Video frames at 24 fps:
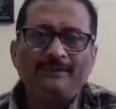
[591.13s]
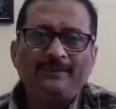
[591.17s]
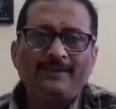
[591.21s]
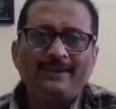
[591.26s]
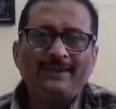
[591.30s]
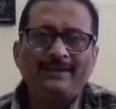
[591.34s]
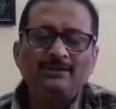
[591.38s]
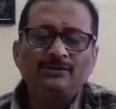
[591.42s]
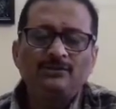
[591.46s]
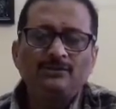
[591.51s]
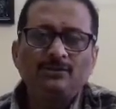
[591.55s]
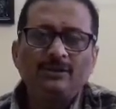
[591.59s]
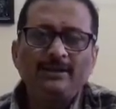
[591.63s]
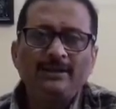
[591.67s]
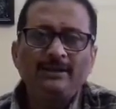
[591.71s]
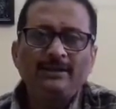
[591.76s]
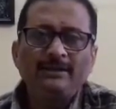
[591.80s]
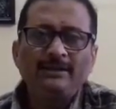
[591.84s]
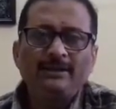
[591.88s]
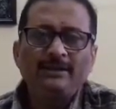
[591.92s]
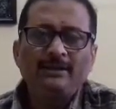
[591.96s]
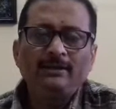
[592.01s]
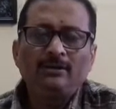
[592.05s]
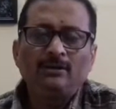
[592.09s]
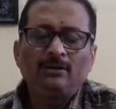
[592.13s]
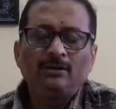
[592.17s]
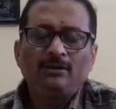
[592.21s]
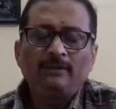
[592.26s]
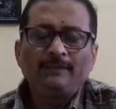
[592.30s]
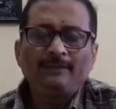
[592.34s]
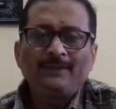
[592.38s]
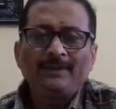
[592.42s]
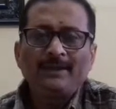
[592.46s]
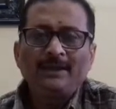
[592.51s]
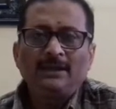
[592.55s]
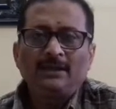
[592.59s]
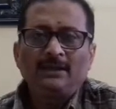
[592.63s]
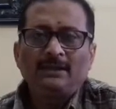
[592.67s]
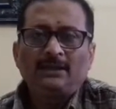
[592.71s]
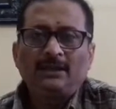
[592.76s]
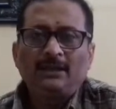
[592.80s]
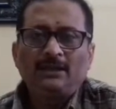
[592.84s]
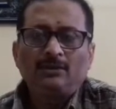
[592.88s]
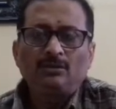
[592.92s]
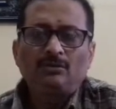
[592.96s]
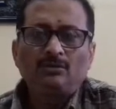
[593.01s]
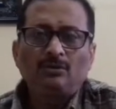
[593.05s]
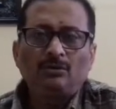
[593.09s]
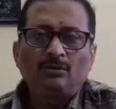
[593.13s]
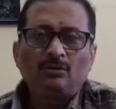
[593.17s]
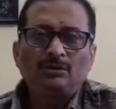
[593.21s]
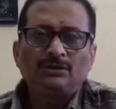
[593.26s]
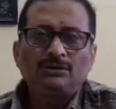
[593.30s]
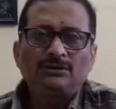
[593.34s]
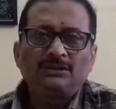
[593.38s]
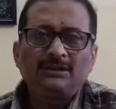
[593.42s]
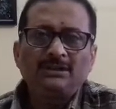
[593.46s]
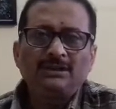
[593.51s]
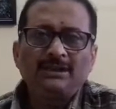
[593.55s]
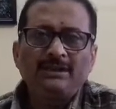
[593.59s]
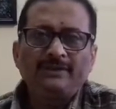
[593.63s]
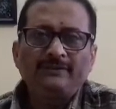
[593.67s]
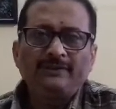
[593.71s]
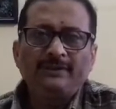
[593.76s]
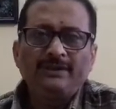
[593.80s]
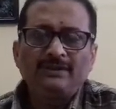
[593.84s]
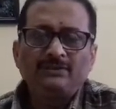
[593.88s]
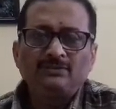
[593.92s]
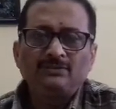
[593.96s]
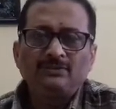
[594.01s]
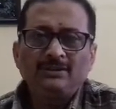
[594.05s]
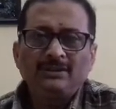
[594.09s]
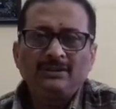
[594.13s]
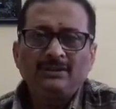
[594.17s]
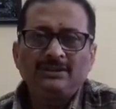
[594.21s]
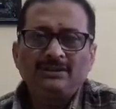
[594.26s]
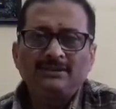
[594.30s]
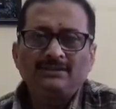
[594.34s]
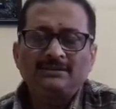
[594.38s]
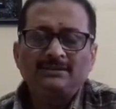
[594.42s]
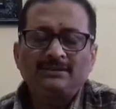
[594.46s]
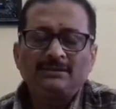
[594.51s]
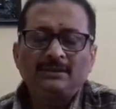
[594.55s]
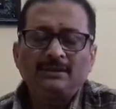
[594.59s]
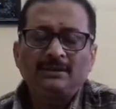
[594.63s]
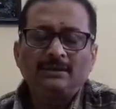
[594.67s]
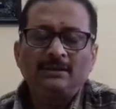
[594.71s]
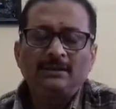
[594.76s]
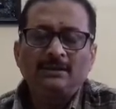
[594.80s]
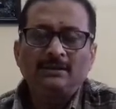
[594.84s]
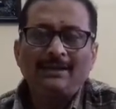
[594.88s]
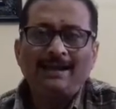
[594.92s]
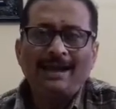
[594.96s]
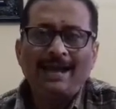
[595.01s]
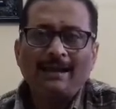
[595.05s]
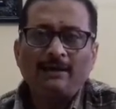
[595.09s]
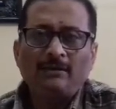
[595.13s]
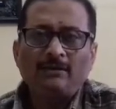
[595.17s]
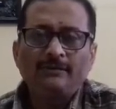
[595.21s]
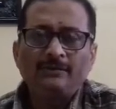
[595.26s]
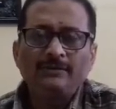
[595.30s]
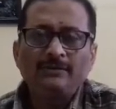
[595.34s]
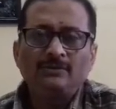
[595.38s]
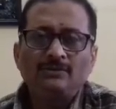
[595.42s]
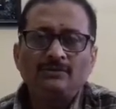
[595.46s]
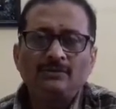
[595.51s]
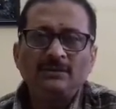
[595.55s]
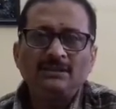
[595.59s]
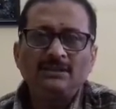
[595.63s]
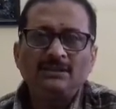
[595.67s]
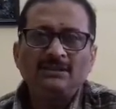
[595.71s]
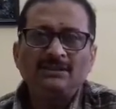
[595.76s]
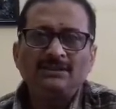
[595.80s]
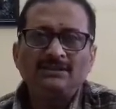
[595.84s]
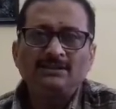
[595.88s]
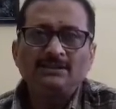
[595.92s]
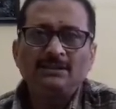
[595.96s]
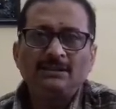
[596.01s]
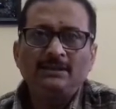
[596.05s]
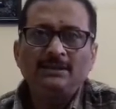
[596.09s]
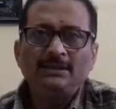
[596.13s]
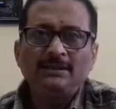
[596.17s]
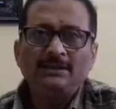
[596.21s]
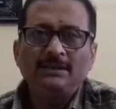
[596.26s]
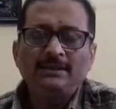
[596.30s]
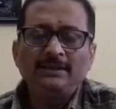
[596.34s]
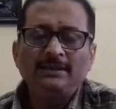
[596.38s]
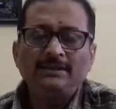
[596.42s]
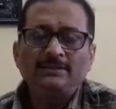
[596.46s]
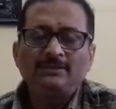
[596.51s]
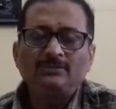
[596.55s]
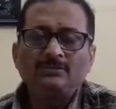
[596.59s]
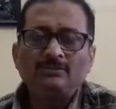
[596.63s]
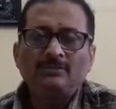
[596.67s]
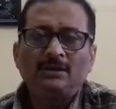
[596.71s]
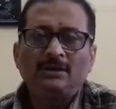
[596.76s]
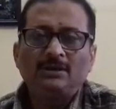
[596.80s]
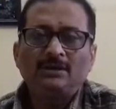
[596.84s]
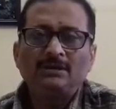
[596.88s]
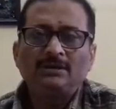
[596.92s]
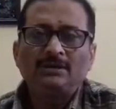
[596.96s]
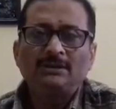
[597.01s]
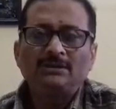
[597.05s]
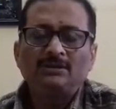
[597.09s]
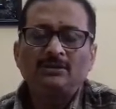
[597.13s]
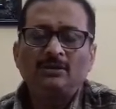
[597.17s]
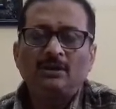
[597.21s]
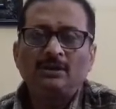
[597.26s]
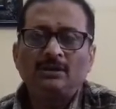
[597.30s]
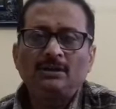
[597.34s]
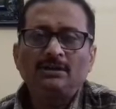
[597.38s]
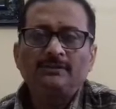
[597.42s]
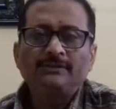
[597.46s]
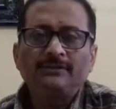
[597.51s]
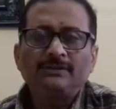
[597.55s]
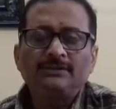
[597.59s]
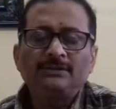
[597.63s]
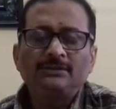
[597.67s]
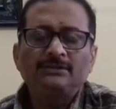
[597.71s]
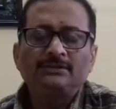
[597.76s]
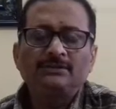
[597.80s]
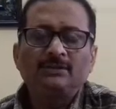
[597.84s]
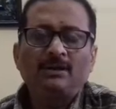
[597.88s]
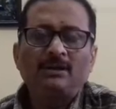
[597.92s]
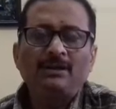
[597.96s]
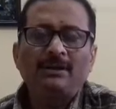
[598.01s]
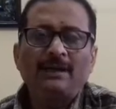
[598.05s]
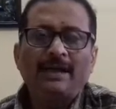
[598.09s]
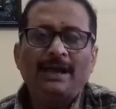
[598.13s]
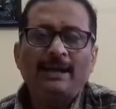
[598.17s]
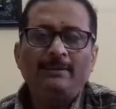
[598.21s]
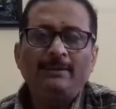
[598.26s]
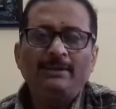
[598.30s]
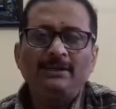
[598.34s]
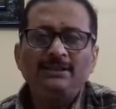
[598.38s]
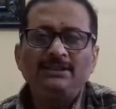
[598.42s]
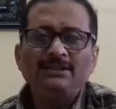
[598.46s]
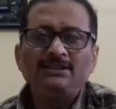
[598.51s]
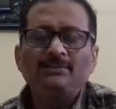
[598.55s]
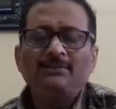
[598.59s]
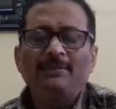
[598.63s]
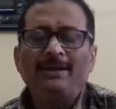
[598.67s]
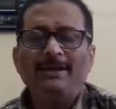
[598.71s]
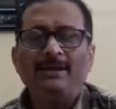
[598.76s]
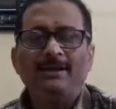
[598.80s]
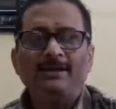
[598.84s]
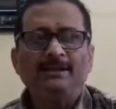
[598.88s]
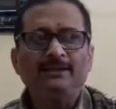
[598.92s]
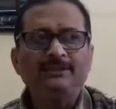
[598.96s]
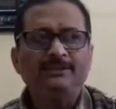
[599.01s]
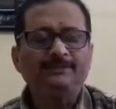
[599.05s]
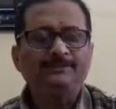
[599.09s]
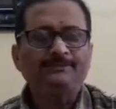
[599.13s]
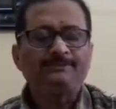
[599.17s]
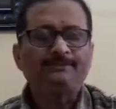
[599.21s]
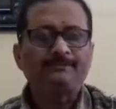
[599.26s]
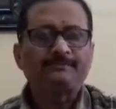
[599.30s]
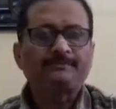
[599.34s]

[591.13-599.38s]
Insulin, controls. If the insulin is there, lack of insulin is there, it leads to a disorder which is called diabetes mellitus.